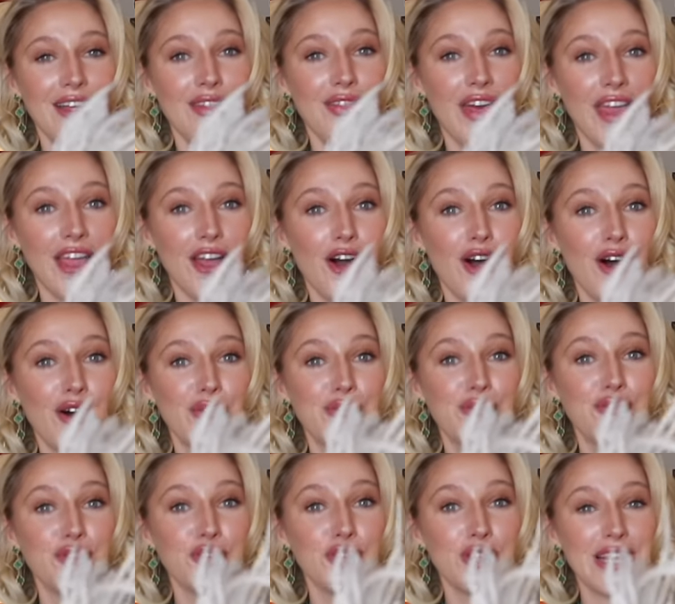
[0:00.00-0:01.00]
They are
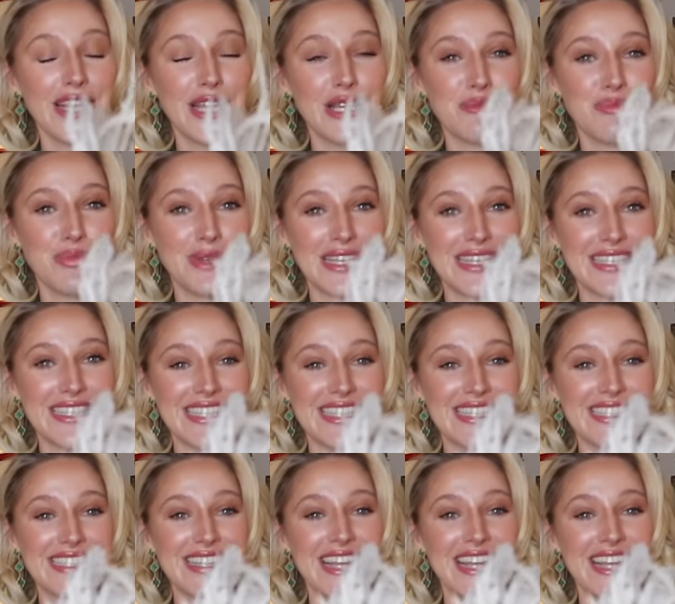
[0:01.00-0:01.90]
fully beaded,